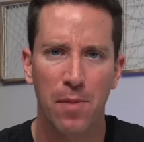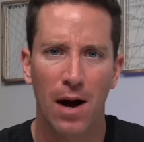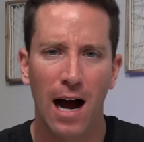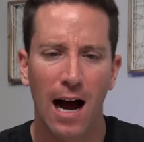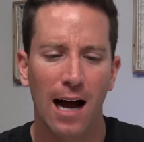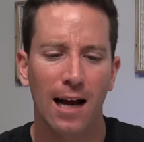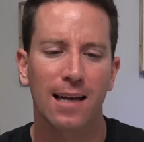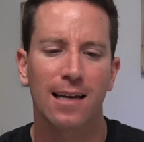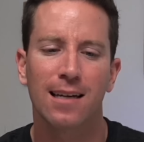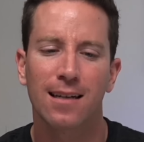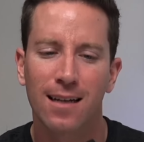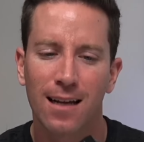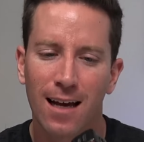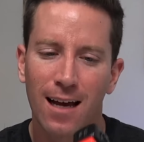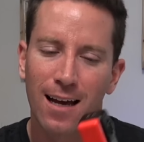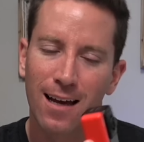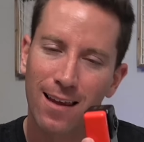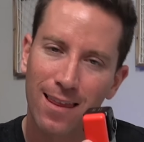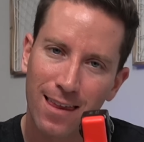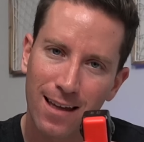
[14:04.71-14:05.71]
pocket.
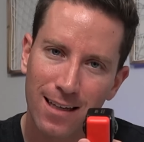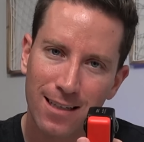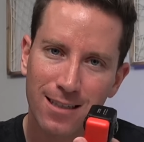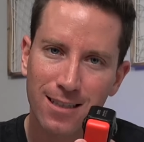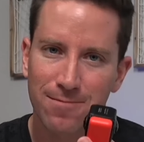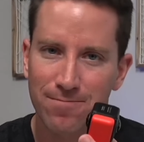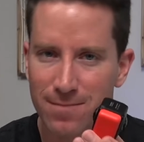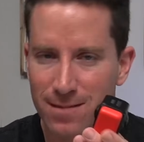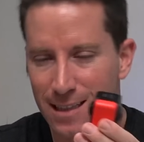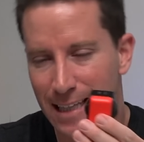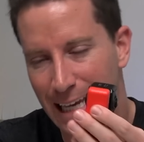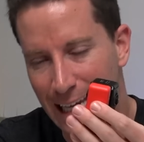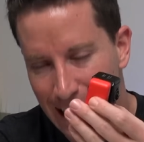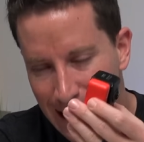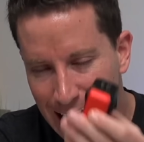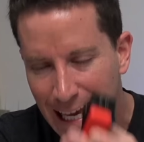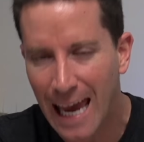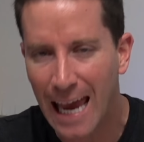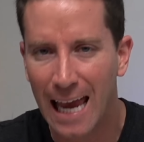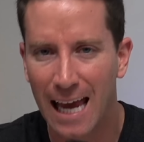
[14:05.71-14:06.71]
This,
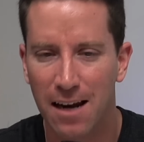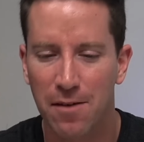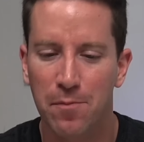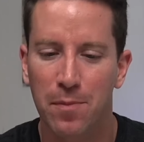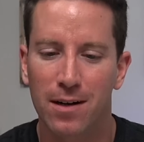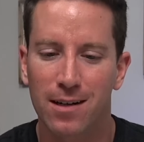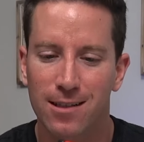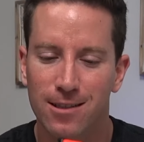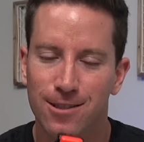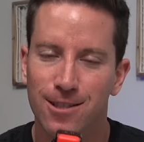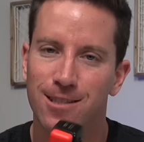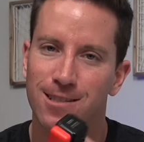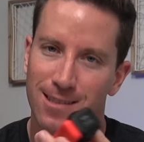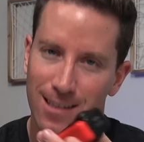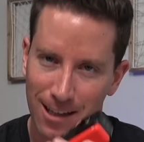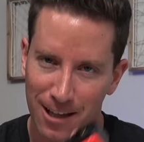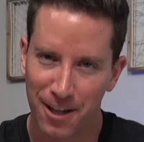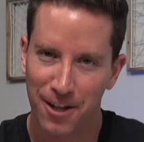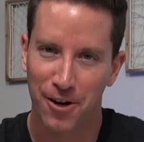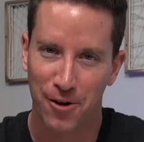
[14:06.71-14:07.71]
it can, but it's just
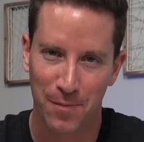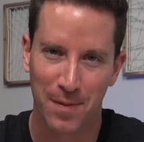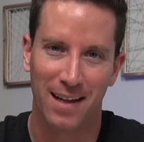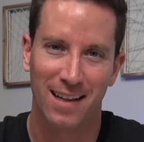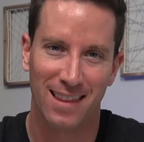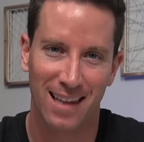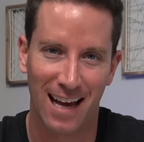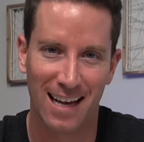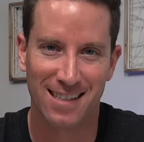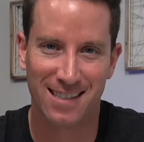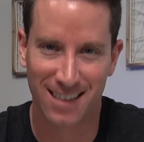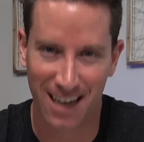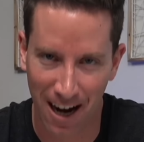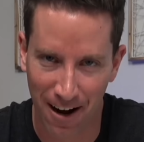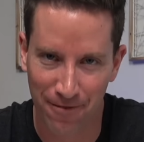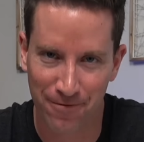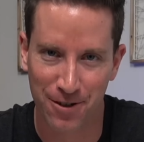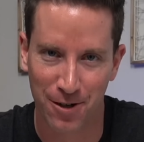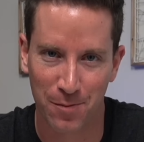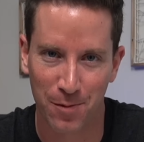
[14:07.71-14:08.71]
a little bit less
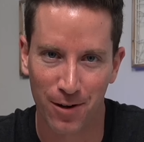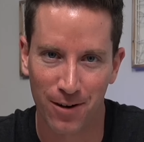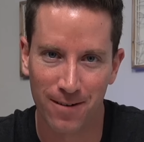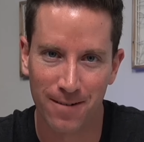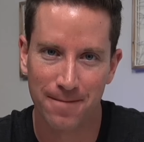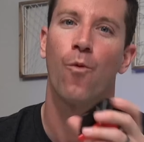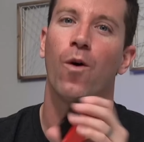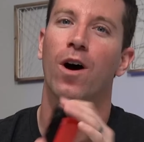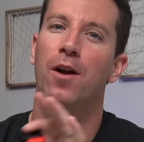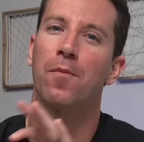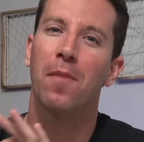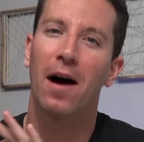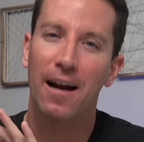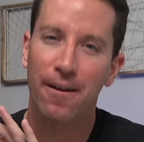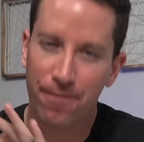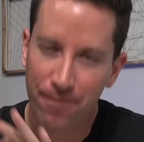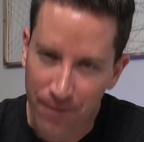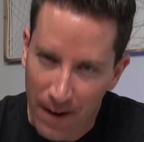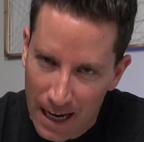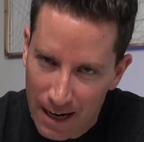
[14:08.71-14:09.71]
comfortable. One of
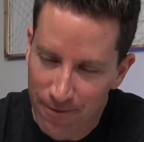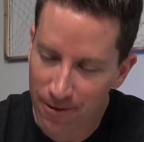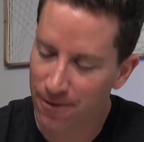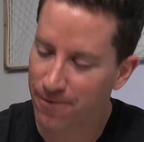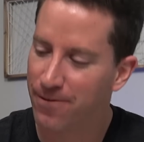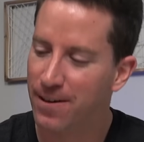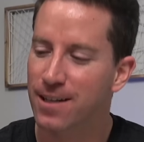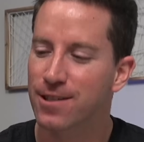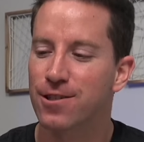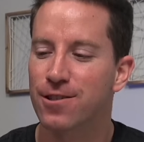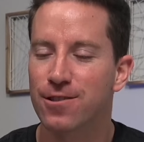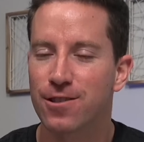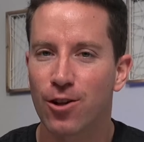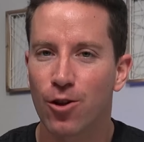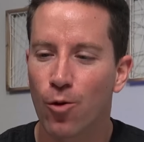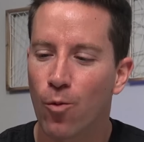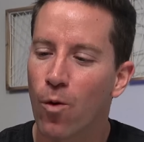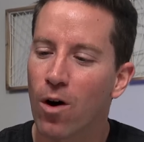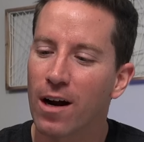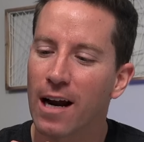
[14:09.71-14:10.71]
my favorite features
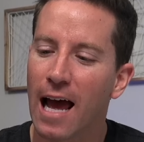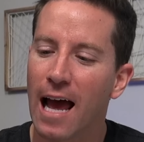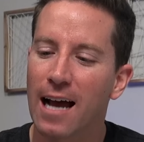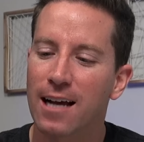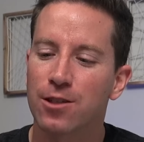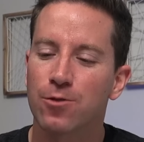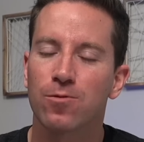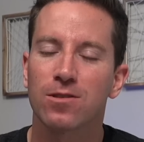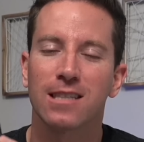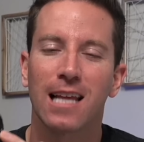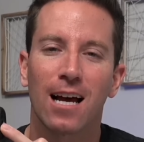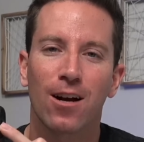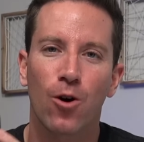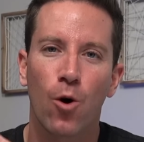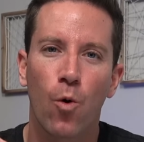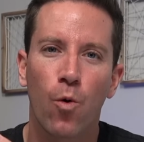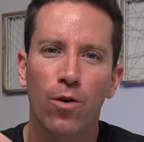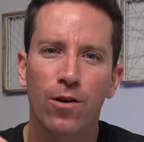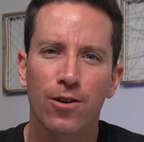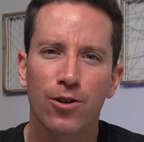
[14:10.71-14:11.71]
of the One X was that
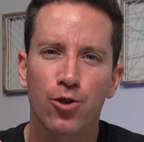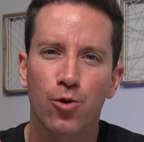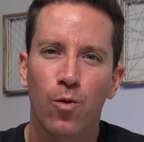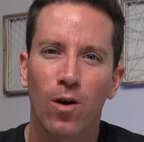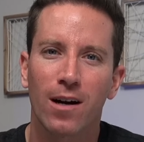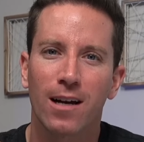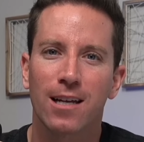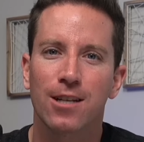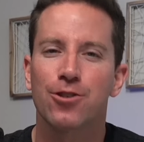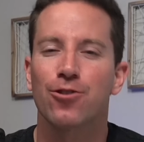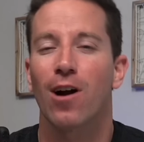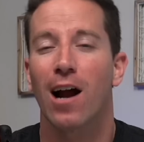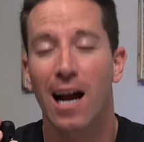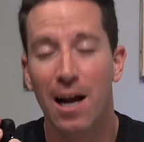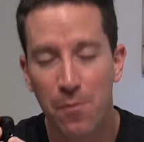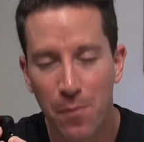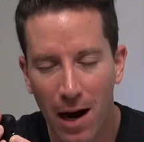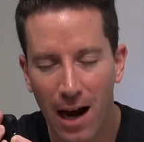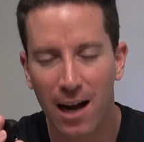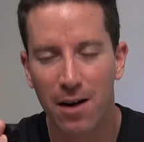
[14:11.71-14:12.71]
1/4-20
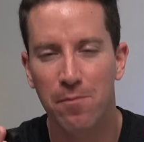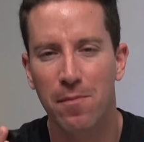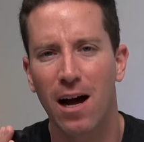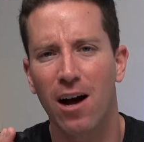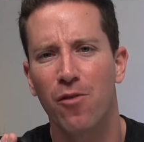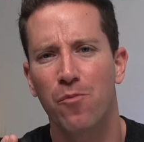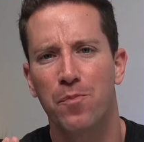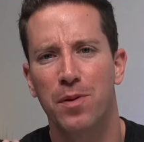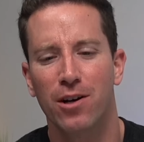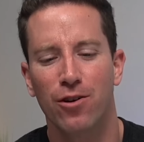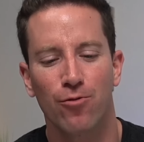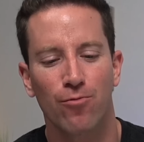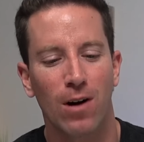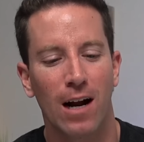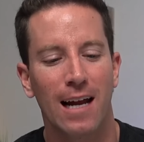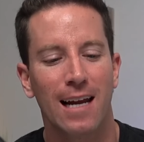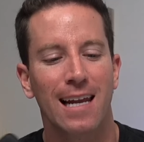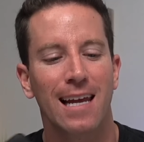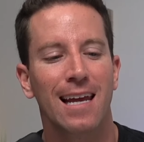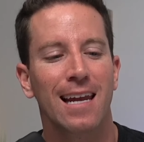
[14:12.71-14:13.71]
tripod mount built
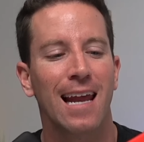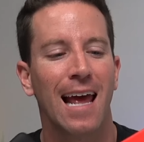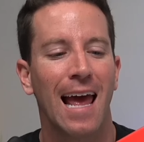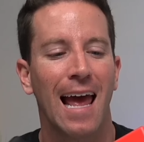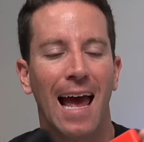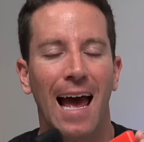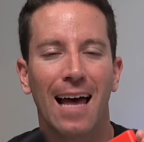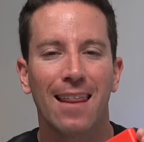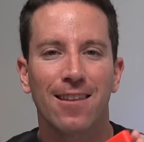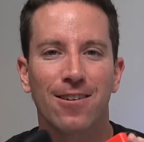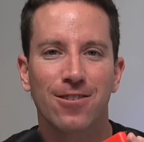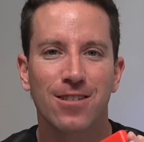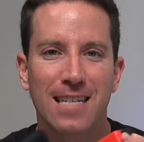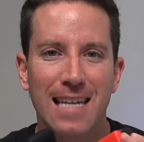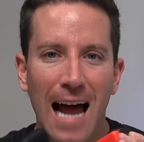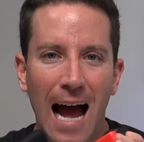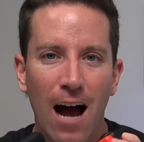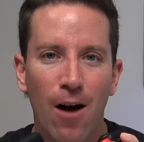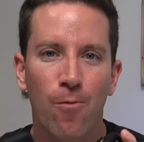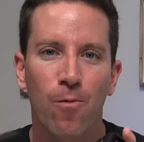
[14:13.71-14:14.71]
right in, and there's
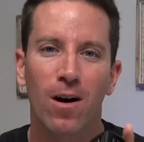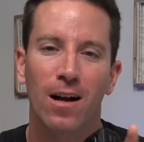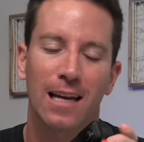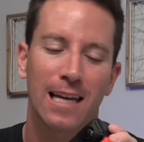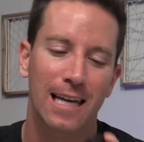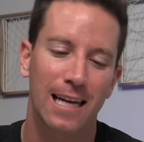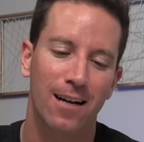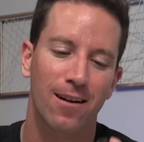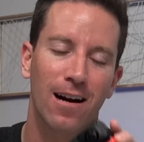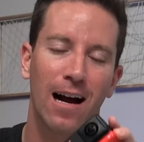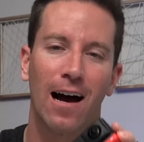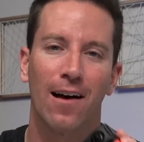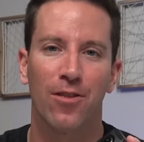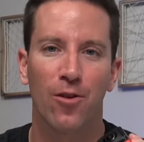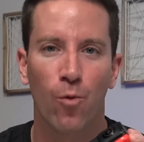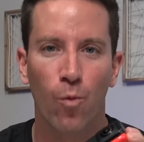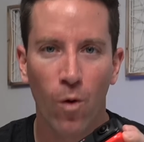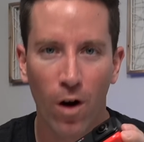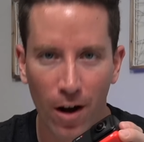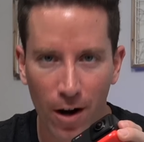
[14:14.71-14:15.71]
not one here on
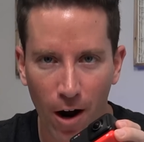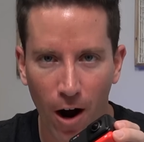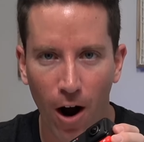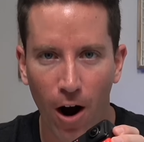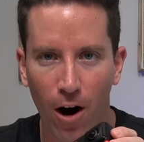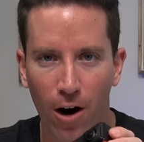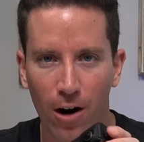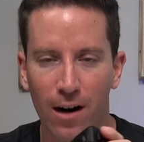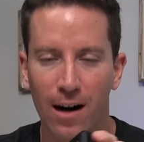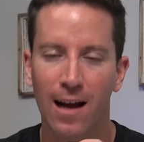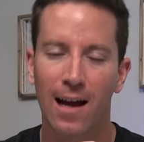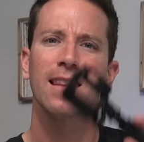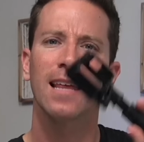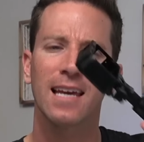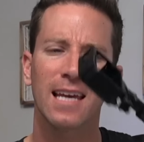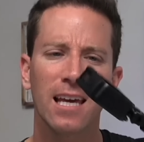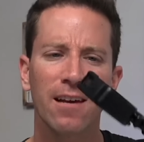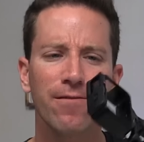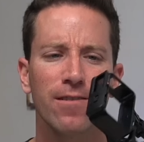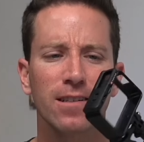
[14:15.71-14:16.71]
the One R.
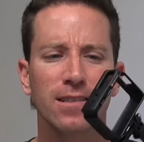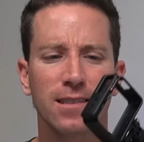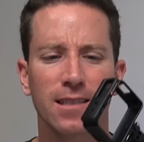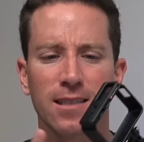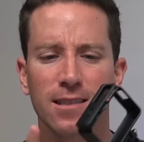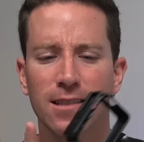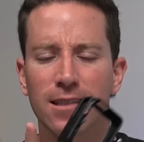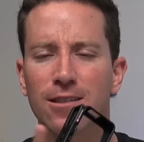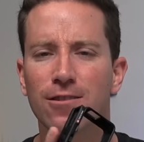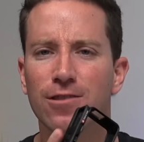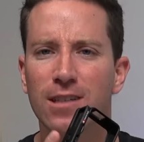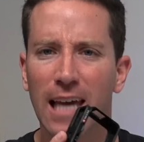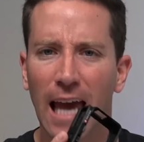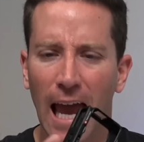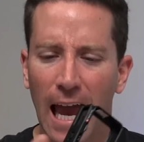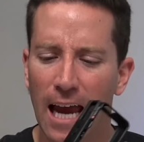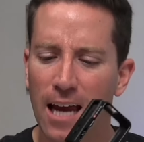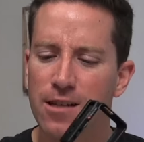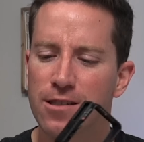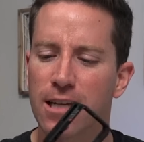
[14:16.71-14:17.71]
They give us this little
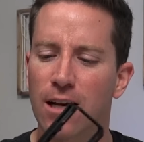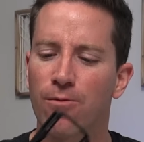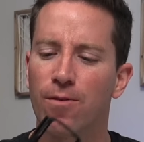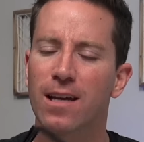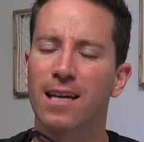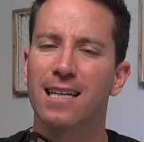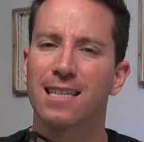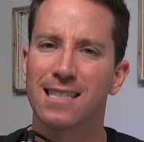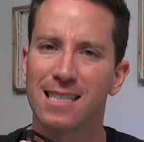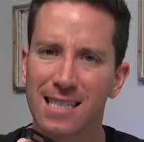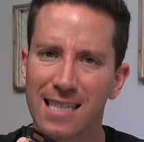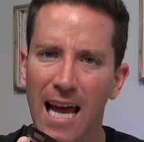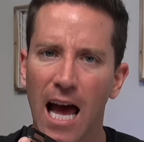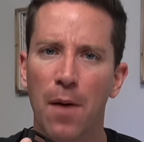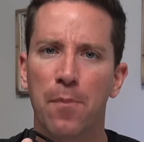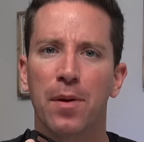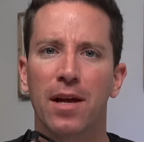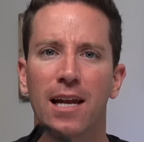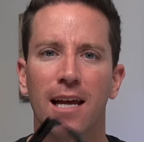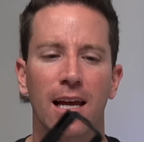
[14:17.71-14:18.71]
cage that we can
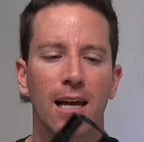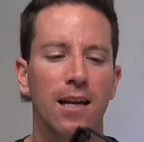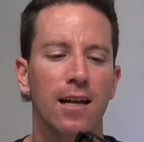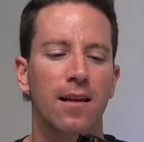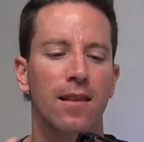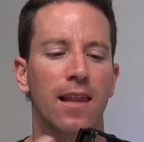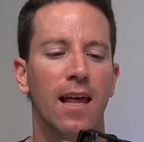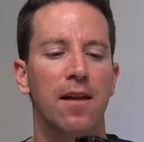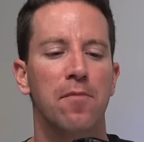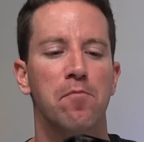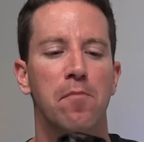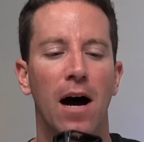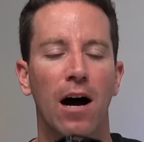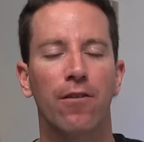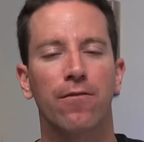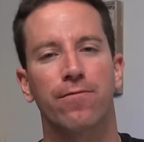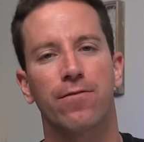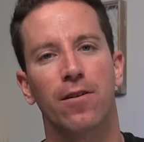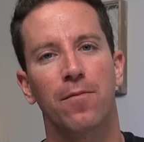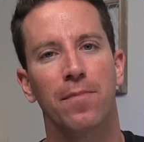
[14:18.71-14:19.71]
snap it in and then
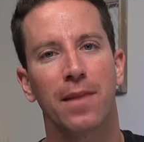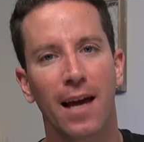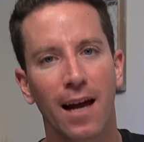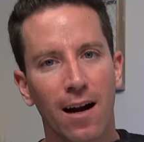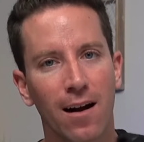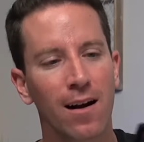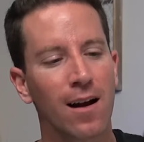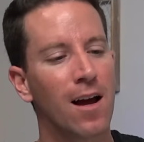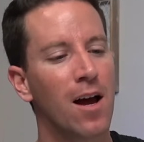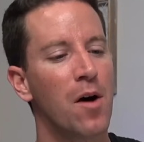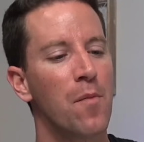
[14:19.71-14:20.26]
mount from there,